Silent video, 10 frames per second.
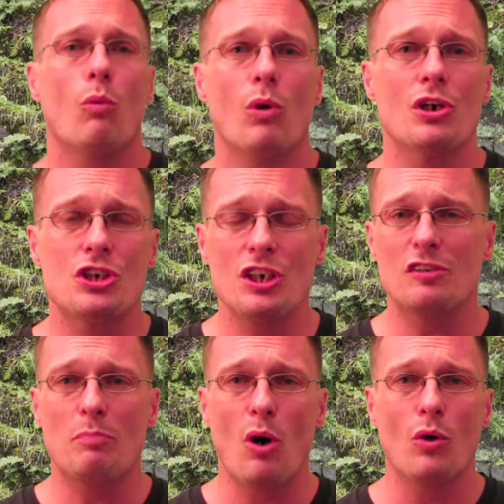where she
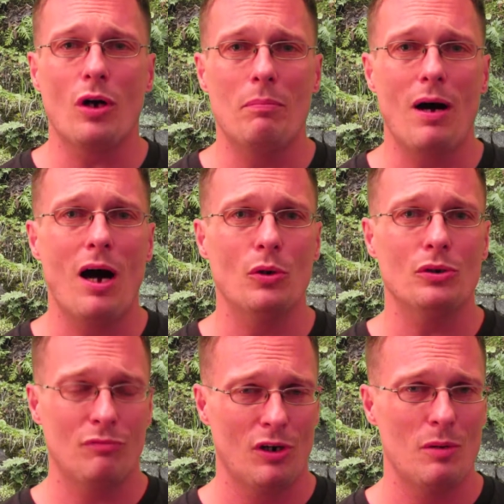spoke about
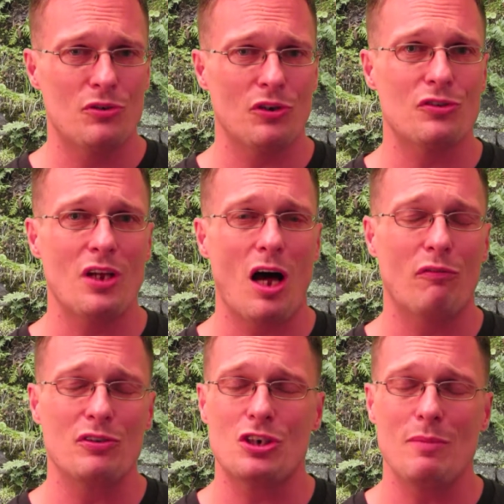verbs
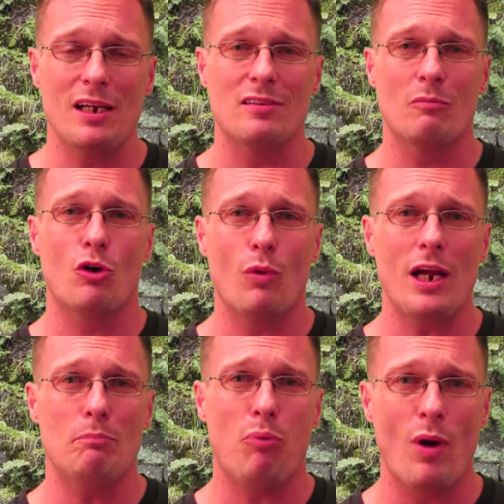herself, and she made some
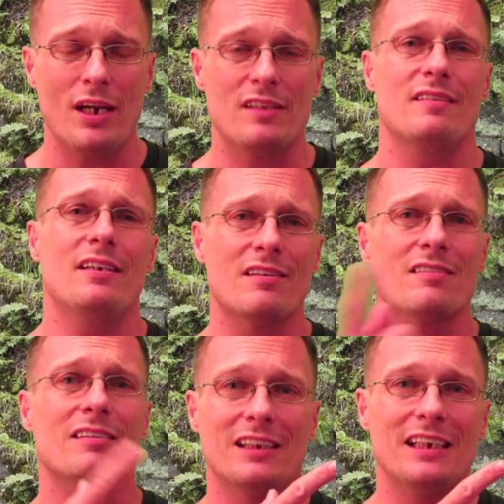great points.
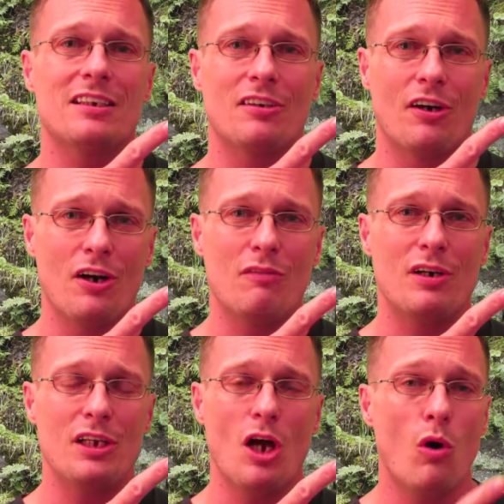Here's a link to her
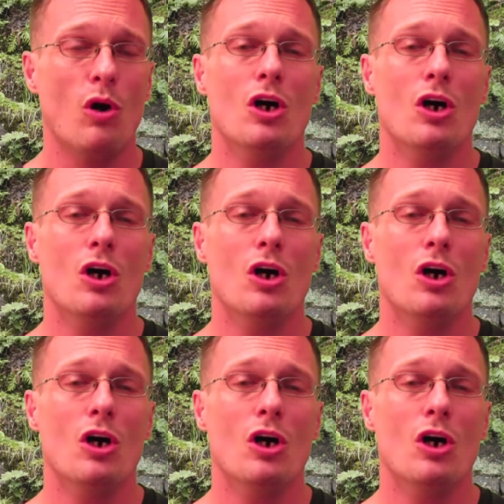video.